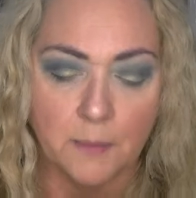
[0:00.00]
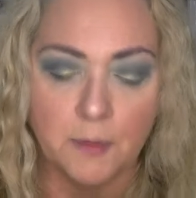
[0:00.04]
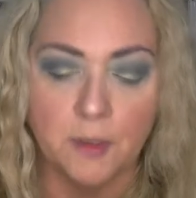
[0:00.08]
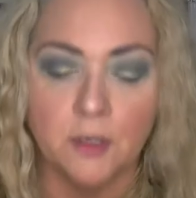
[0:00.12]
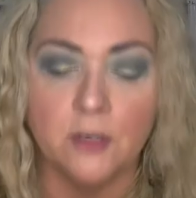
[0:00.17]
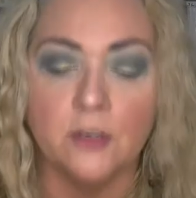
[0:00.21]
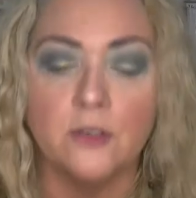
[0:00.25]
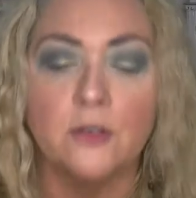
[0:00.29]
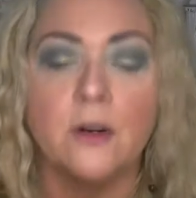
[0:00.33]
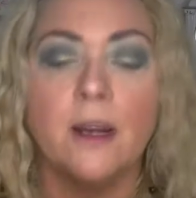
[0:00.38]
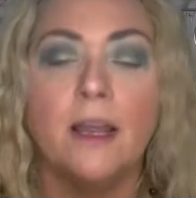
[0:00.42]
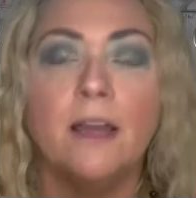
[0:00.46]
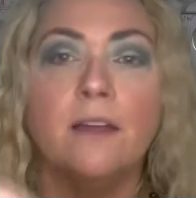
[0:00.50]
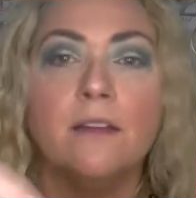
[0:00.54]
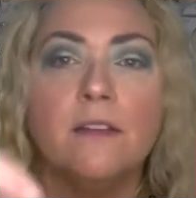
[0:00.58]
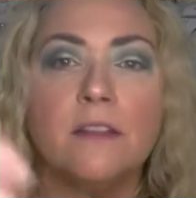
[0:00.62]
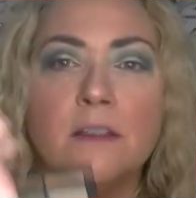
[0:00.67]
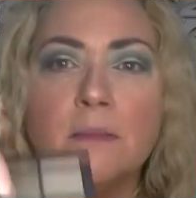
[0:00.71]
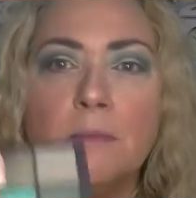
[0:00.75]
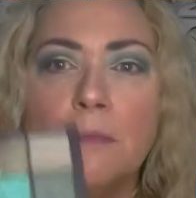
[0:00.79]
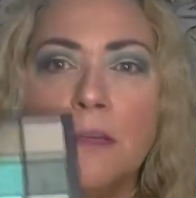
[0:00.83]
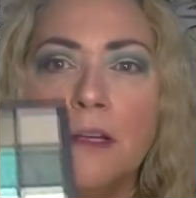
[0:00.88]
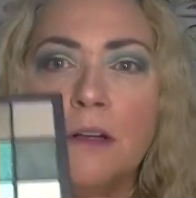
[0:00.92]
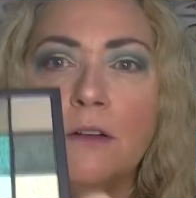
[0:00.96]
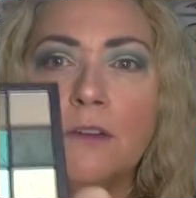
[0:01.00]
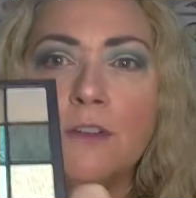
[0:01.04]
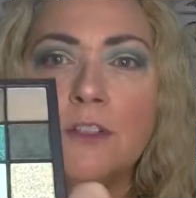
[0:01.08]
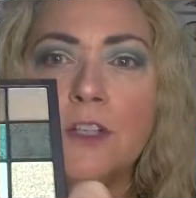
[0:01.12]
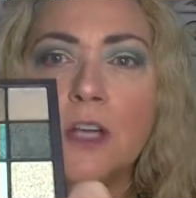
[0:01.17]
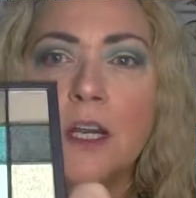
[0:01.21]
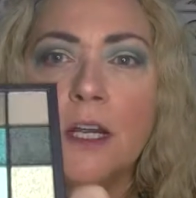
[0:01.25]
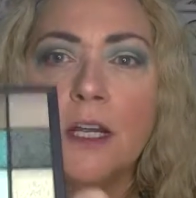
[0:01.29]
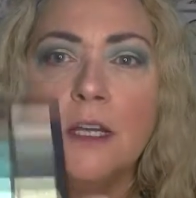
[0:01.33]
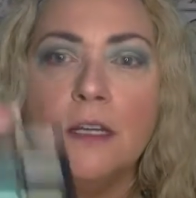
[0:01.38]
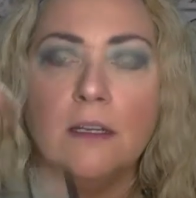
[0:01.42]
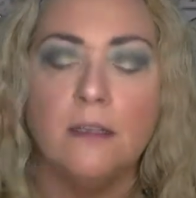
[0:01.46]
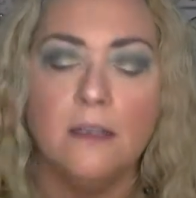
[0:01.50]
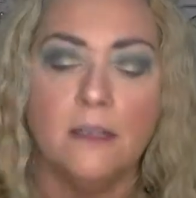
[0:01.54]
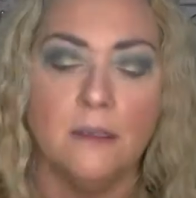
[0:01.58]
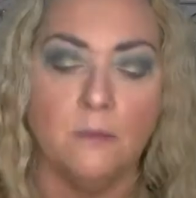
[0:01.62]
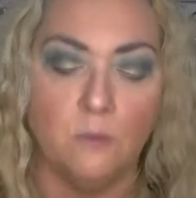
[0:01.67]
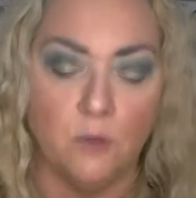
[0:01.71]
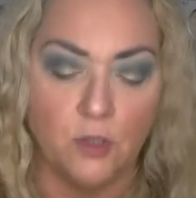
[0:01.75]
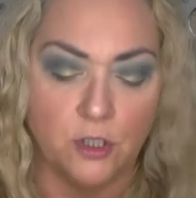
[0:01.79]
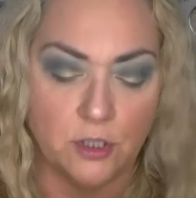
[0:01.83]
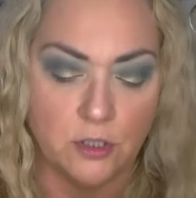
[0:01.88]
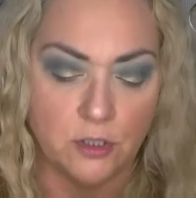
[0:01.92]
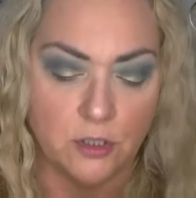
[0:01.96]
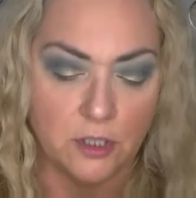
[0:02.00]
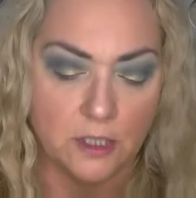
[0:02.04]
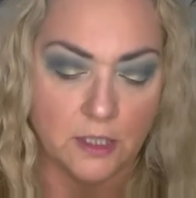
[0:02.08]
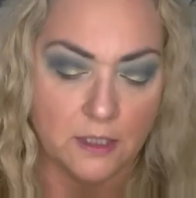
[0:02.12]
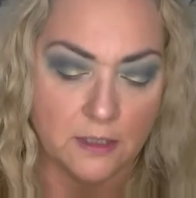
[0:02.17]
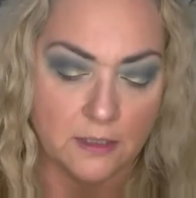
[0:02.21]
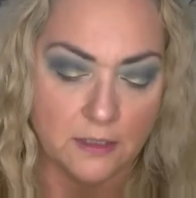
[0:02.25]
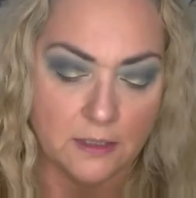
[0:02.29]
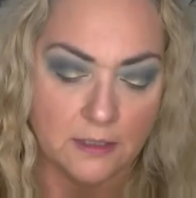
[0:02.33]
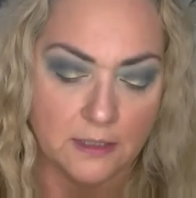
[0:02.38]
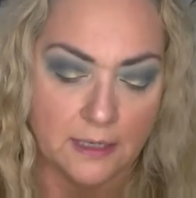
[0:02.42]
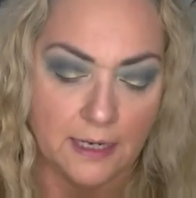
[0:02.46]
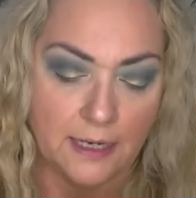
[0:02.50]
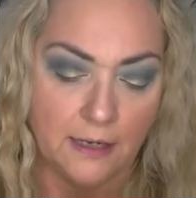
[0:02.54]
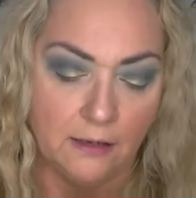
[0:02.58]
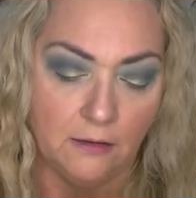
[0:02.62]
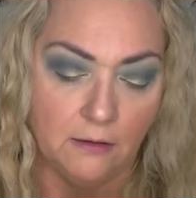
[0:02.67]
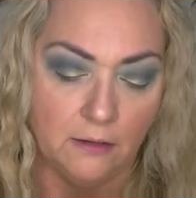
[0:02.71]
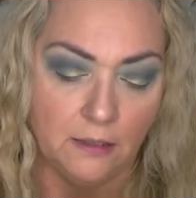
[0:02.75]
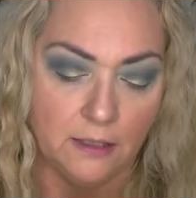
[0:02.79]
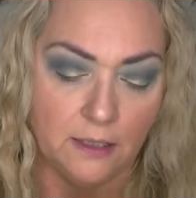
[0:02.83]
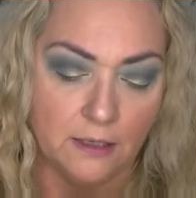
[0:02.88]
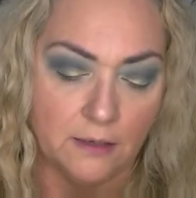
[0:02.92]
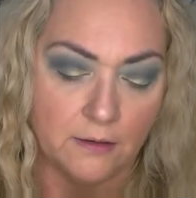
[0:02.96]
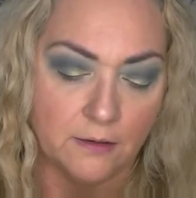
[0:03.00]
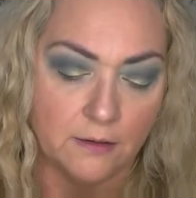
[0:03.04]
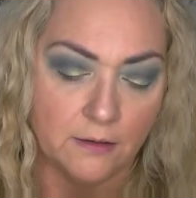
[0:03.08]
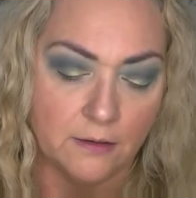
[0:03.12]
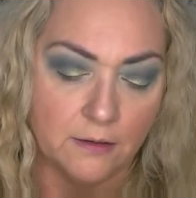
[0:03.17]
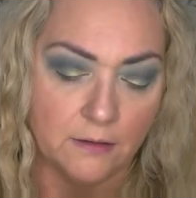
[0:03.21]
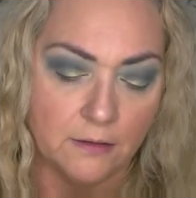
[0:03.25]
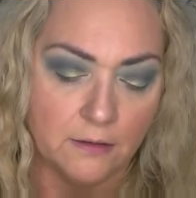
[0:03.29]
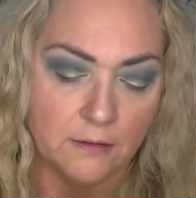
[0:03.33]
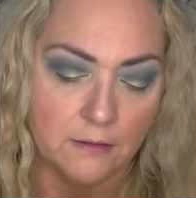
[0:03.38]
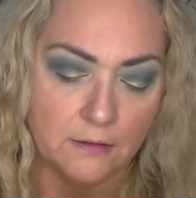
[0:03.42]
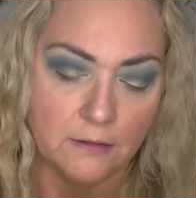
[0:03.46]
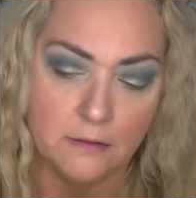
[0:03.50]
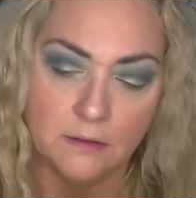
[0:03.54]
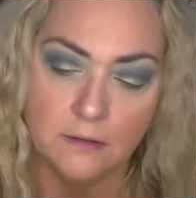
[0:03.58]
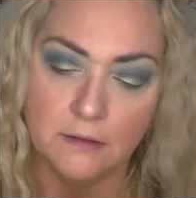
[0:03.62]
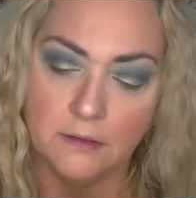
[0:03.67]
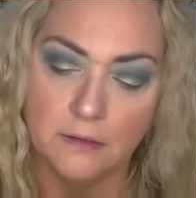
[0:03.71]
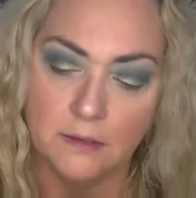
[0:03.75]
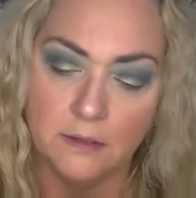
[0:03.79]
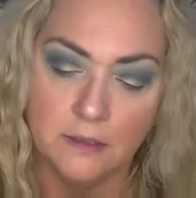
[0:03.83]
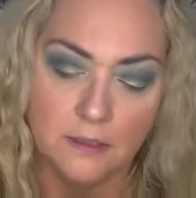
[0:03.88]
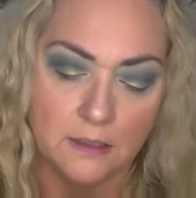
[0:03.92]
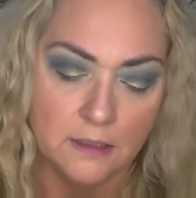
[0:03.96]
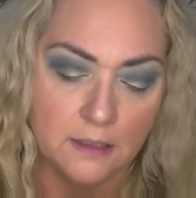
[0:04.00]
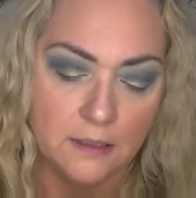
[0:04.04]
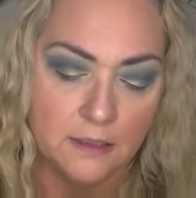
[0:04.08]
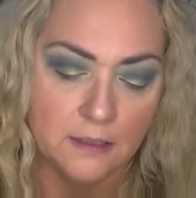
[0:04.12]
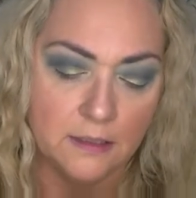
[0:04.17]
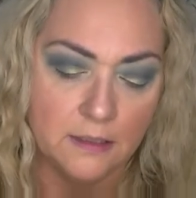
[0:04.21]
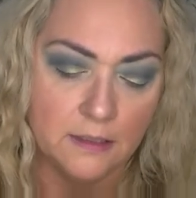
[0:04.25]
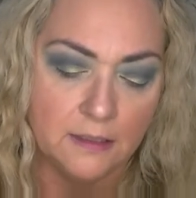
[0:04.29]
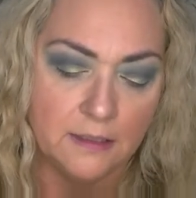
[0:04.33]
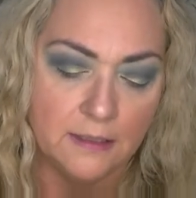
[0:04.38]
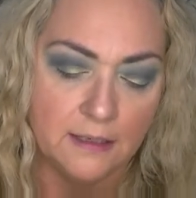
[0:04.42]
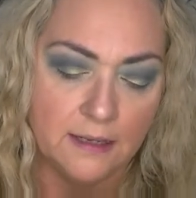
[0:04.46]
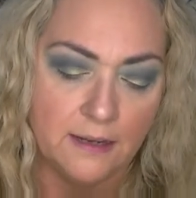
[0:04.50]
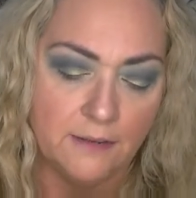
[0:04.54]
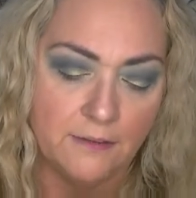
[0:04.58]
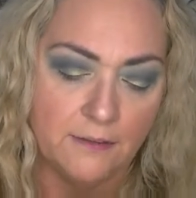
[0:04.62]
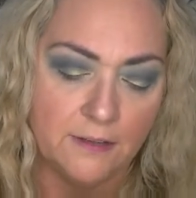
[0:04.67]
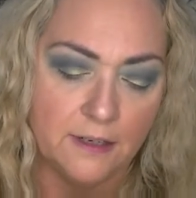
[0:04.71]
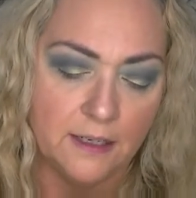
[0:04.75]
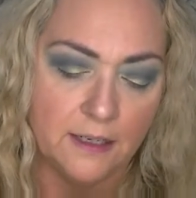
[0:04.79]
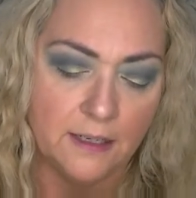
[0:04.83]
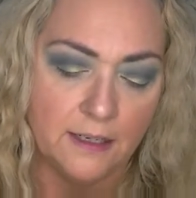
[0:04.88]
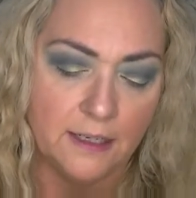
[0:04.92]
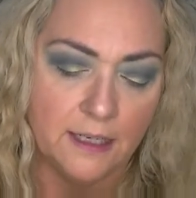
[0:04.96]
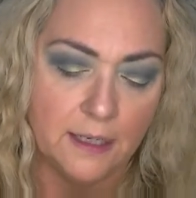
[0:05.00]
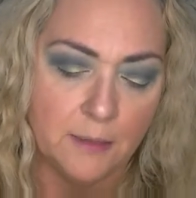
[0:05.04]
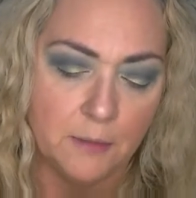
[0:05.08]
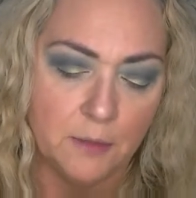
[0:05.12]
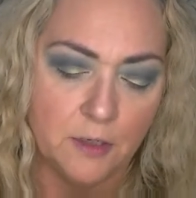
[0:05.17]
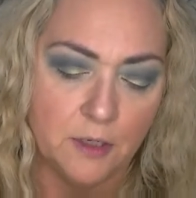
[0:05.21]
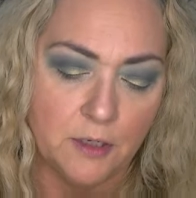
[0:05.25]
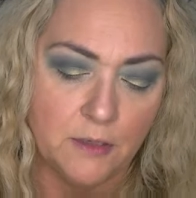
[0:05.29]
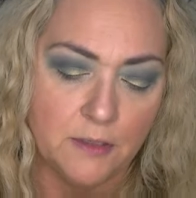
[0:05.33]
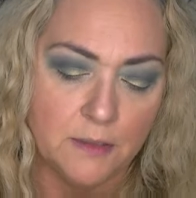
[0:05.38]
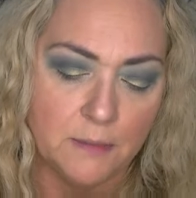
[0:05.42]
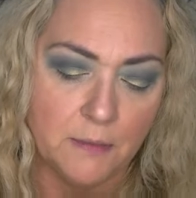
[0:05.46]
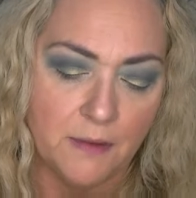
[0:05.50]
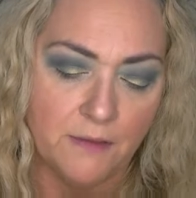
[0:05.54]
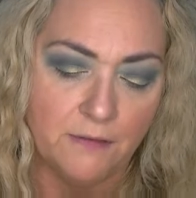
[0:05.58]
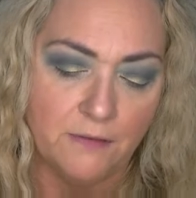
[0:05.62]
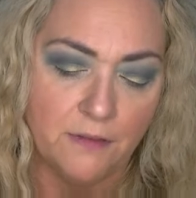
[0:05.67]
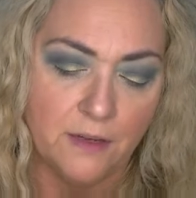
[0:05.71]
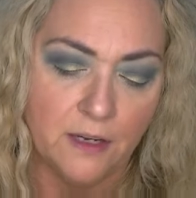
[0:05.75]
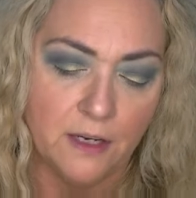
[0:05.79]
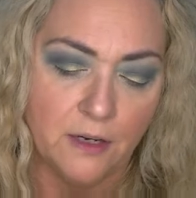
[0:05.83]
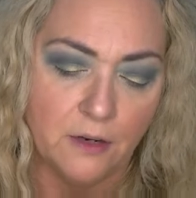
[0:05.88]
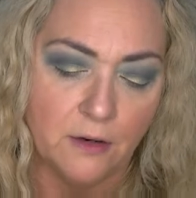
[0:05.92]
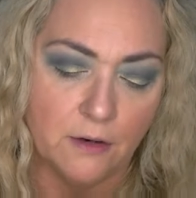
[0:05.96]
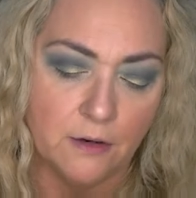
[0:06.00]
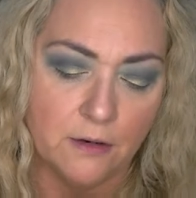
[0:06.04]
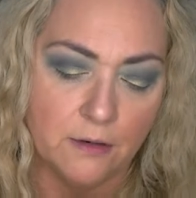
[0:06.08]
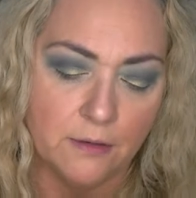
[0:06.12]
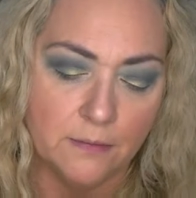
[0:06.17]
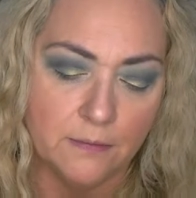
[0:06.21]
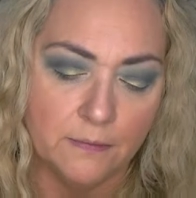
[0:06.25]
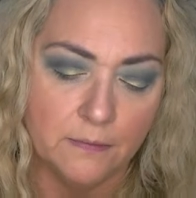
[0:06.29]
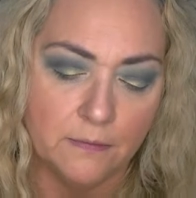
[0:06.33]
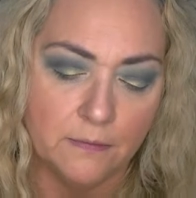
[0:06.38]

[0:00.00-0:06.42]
going to try out this middle shade, which is a glitter definitely. I'm going to use my finger.